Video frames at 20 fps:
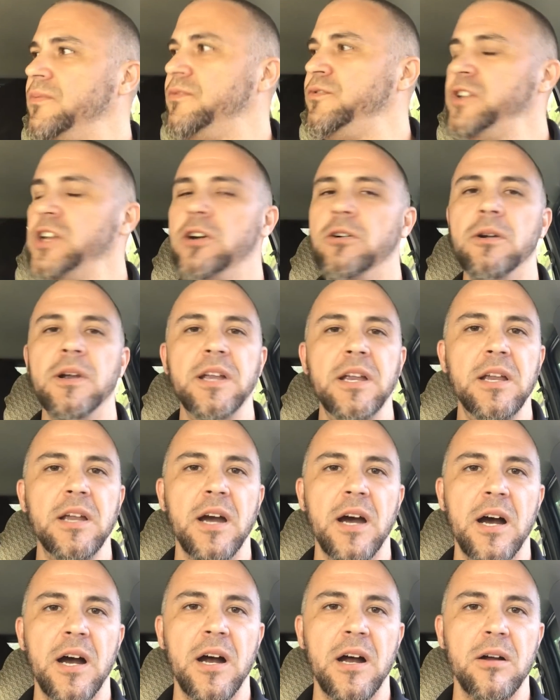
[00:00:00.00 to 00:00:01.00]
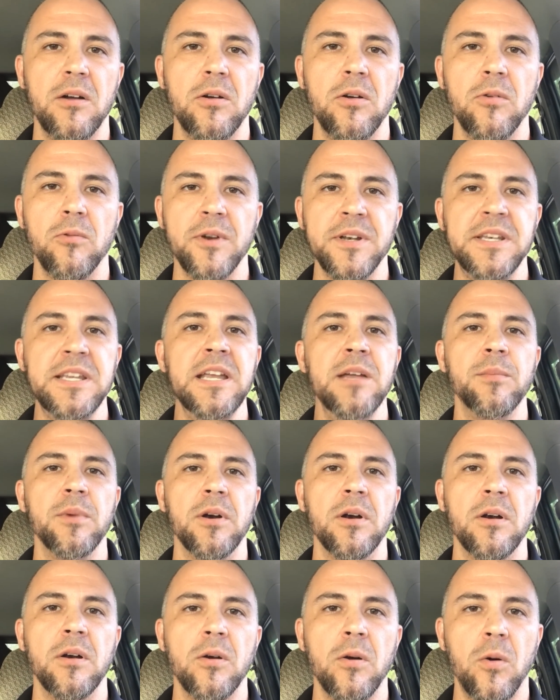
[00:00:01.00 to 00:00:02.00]
Fury
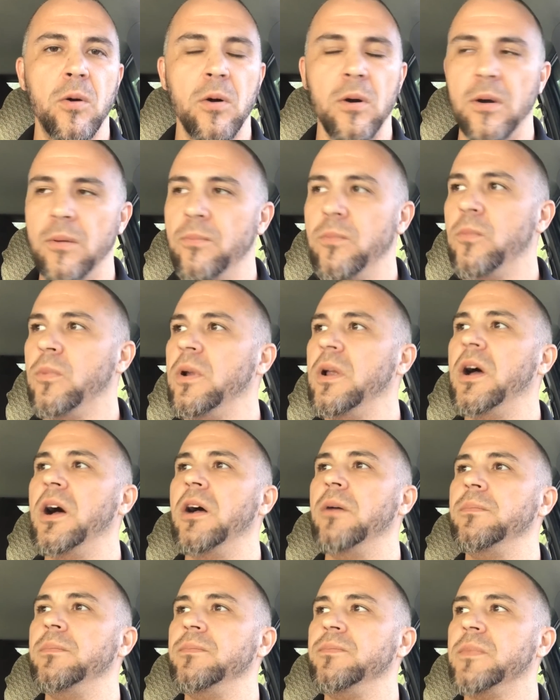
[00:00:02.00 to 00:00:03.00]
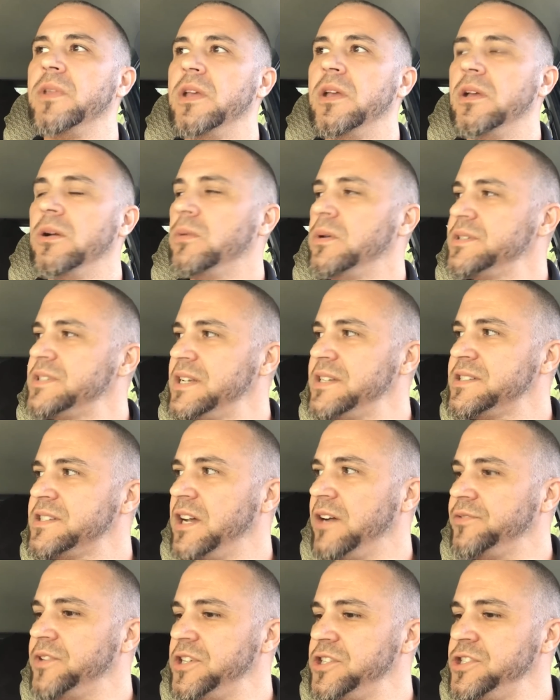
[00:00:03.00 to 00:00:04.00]
Redeemer or what's that
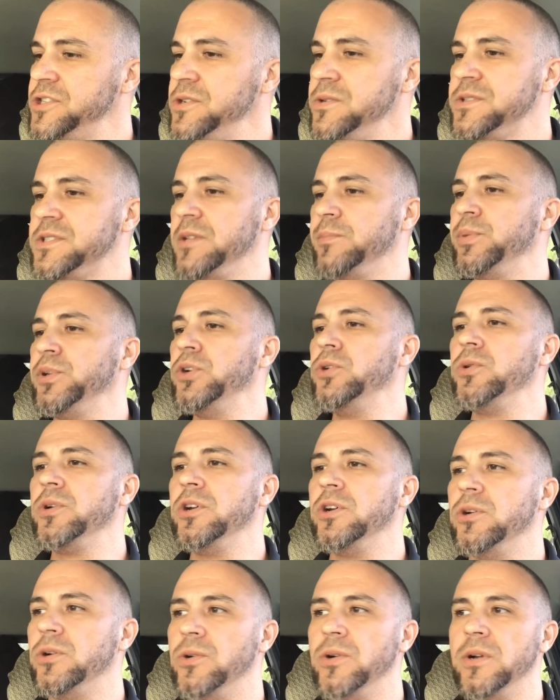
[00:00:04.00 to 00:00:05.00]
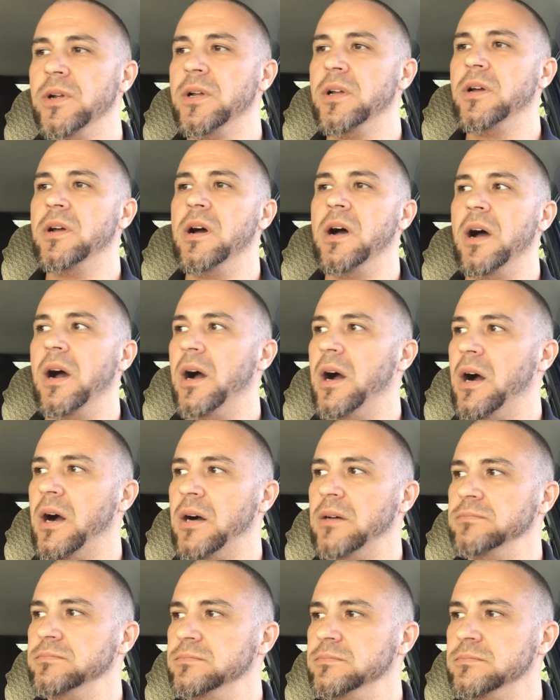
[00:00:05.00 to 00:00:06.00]
stuff that shoots the blue goo?
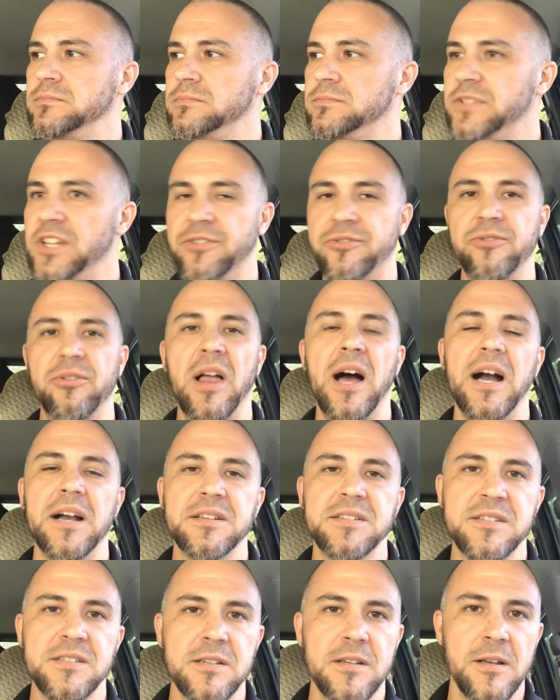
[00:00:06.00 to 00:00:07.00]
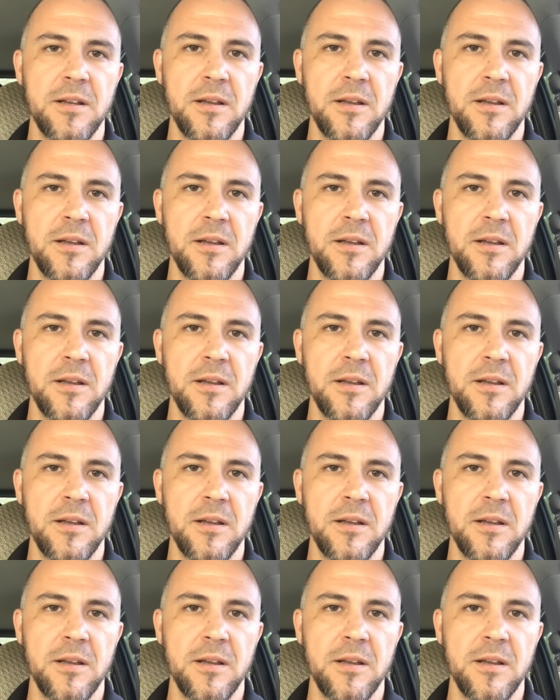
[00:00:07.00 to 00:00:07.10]
The Flux.